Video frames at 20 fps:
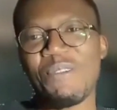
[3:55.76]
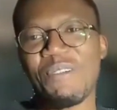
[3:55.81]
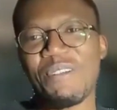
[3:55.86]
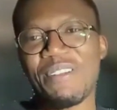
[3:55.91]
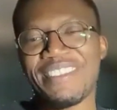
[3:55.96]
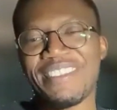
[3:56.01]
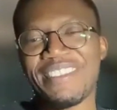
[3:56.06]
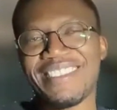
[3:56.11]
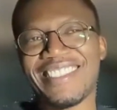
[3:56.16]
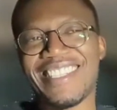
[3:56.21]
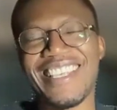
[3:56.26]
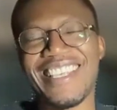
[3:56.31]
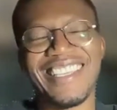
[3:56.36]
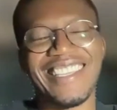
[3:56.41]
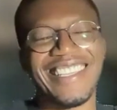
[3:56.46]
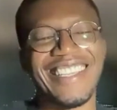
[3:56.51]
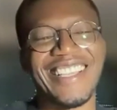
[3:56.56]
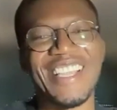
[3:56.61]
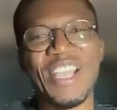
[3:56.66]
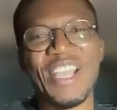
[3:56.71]
was
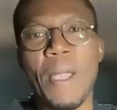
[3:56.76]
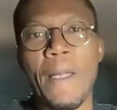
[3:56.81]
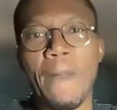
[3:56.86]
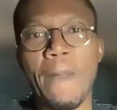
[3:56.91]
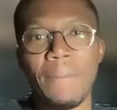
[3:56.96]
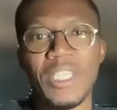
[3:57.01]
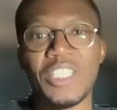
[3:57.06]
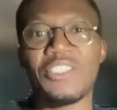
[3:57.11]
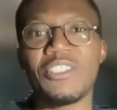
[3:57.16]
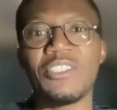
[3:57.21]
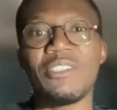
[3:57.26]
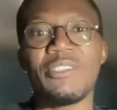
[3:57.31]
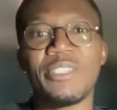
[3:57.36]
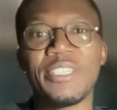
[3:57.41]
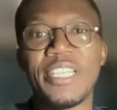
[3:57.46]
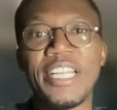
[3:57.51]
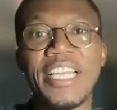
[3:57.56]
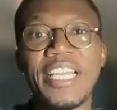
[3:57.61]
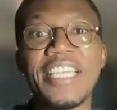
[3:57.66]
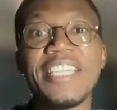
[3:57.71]
machine
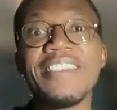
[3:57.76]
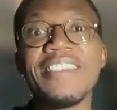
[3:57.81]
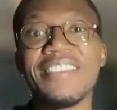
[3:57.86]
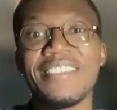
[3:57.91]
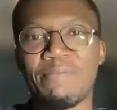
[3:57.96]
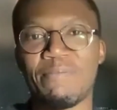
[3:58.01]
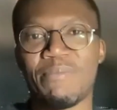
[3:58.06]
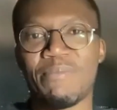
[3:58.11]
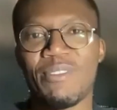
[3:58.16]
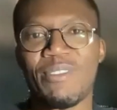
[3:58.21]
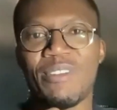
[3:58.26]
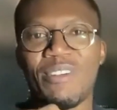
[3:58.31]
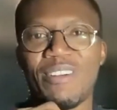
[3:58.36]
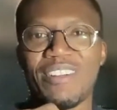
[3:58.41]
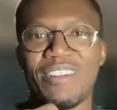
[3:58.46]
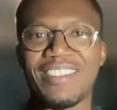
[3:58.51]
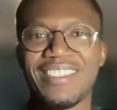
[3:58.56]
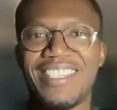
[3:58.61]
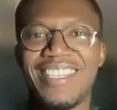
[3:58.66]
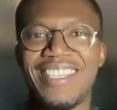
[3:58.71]
learning is the
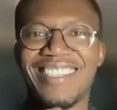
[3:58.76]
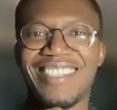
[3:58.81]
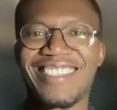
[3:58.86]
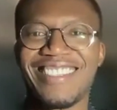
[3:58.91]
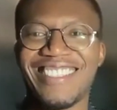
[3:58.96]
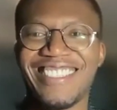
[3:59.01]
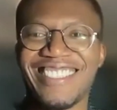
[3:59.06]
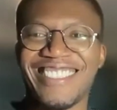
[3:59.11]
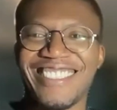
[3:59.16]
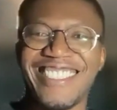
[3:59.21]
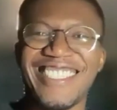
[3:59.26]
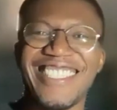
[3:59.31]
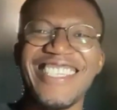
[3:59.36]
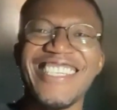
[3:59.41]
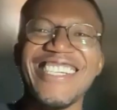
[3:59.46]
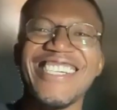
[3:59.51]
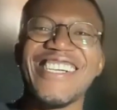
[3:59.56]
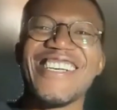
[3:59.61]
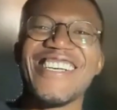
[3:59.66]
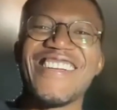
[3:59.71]
product,
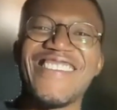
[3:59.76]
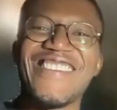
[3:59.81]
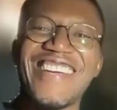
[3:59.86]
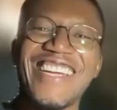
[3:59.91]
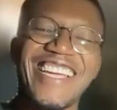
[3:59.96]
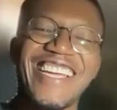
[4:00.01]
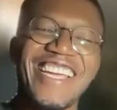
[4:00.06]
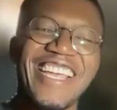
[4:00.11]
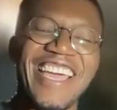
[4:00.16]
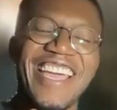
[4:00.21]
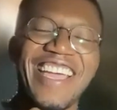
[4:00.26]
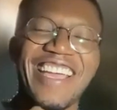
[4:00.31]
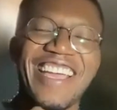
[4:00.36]
right?